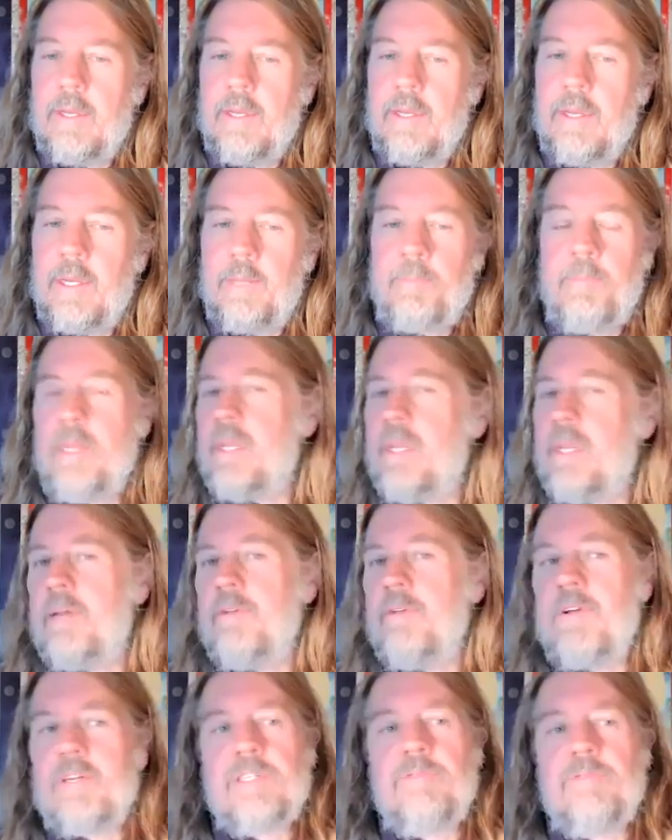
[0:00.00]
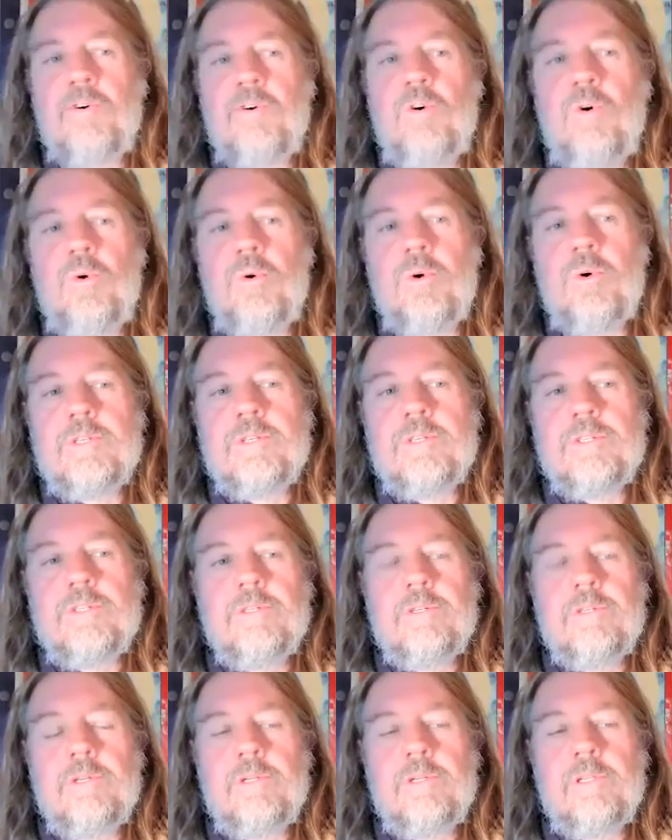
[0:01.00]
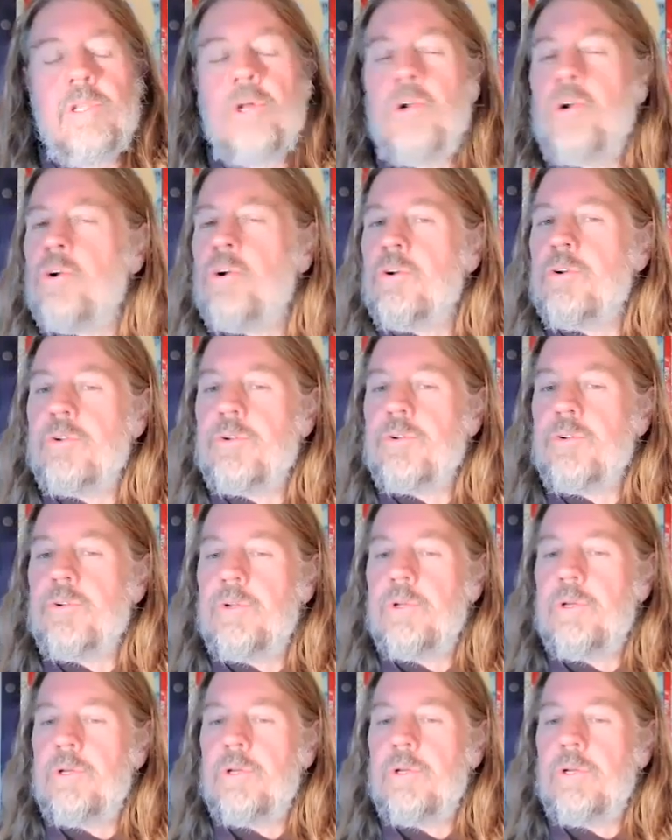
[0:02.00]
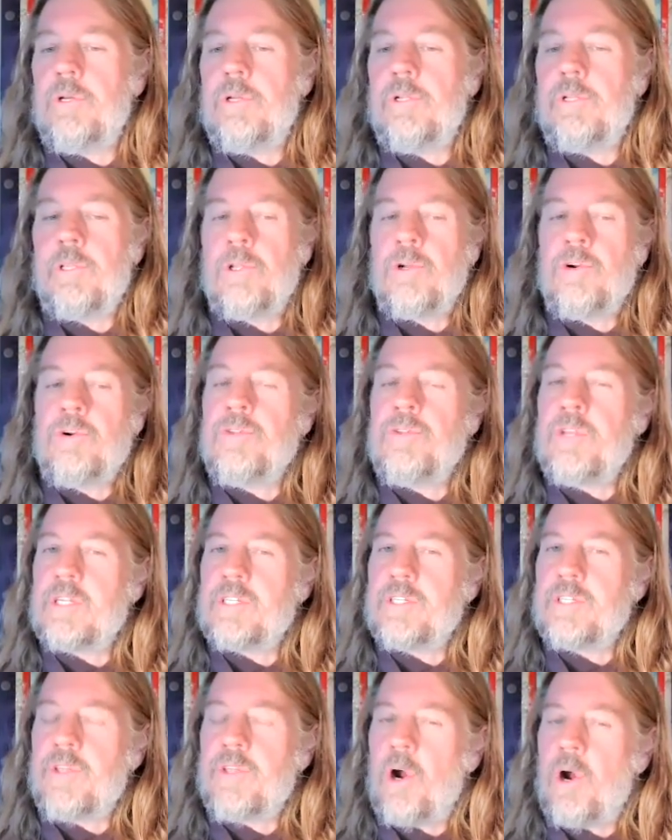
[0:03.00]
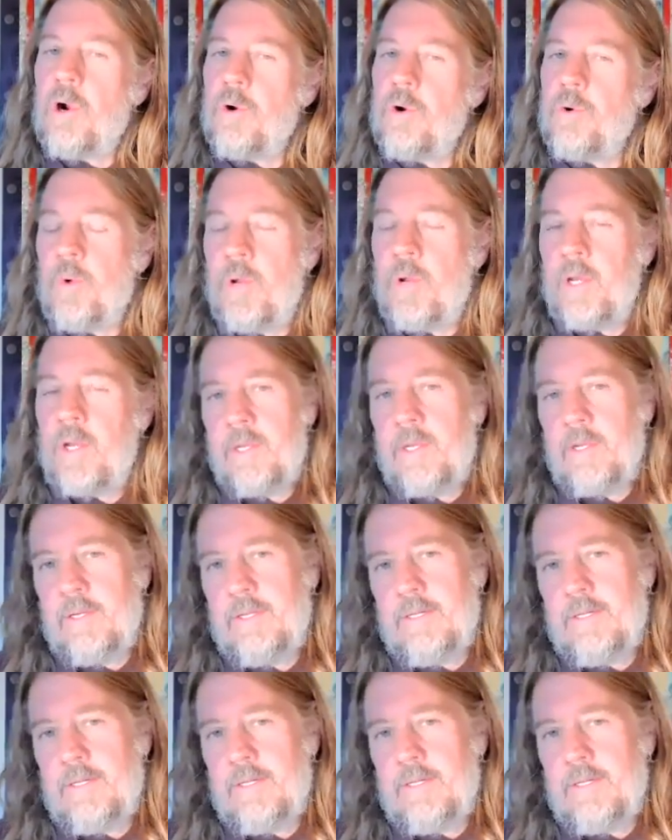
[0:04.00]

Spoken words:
And many of us, of course, learned this the hard way.